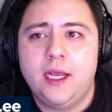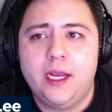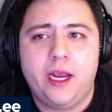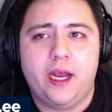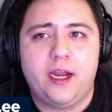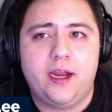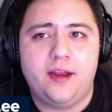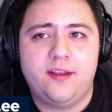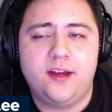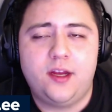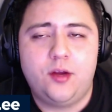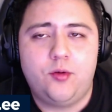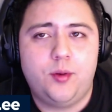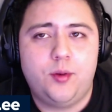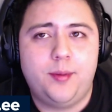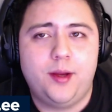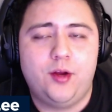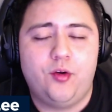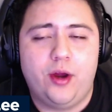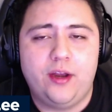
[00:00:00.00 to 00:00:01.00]
And I think it would
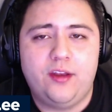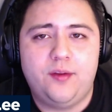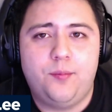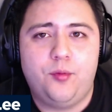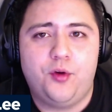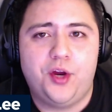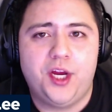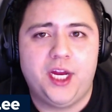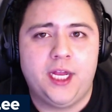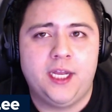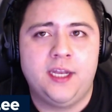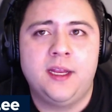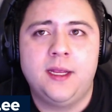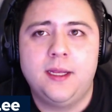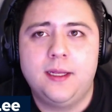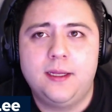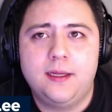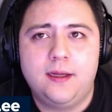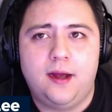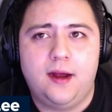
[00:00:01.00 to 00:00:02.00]
be great to bring in
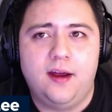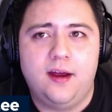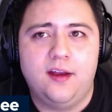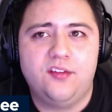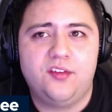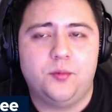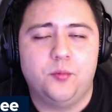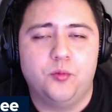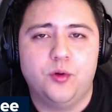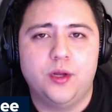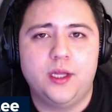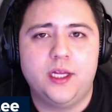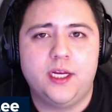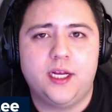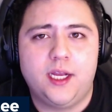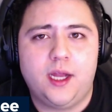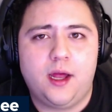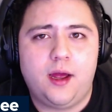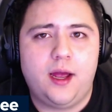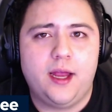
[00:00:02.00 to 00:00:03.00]
some really
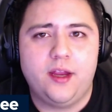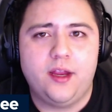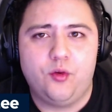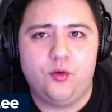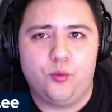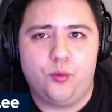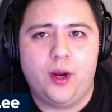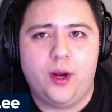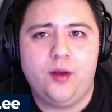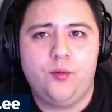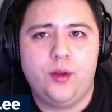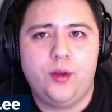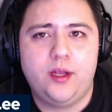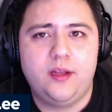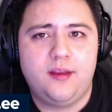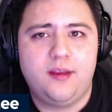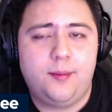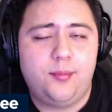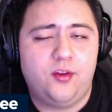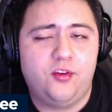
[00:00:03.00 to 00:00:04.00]
good high-end
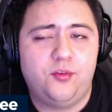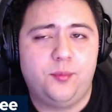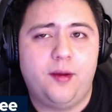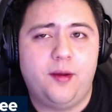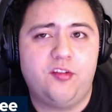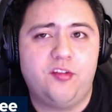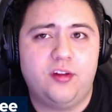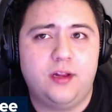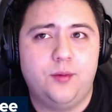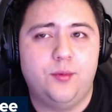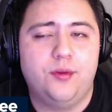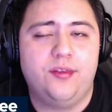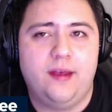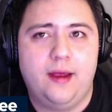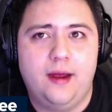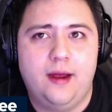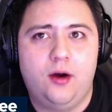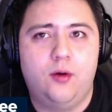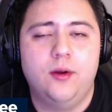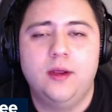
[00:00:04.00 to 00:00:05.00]
right-wing depth, especially with
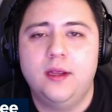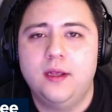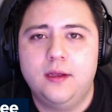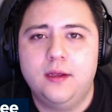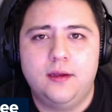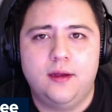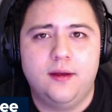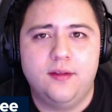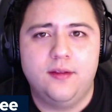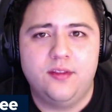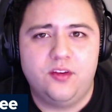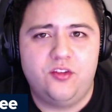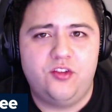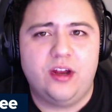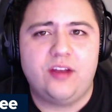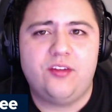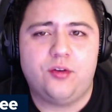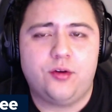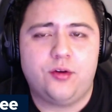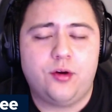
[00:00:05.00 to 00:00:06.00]
how the
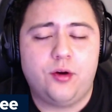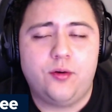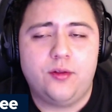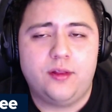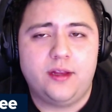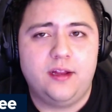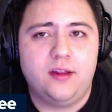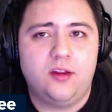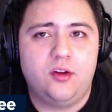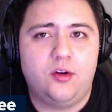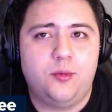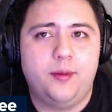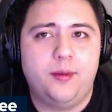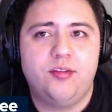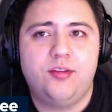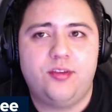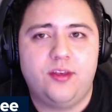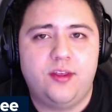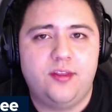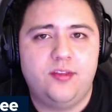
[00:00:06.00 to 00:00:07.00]
Jets are currently a little bit
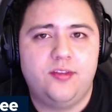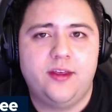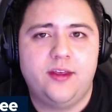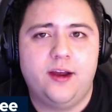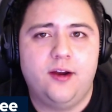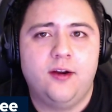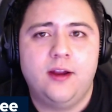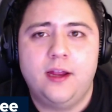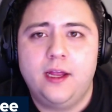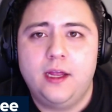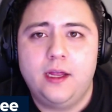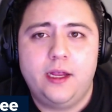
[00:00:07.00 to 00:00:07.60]
thin there,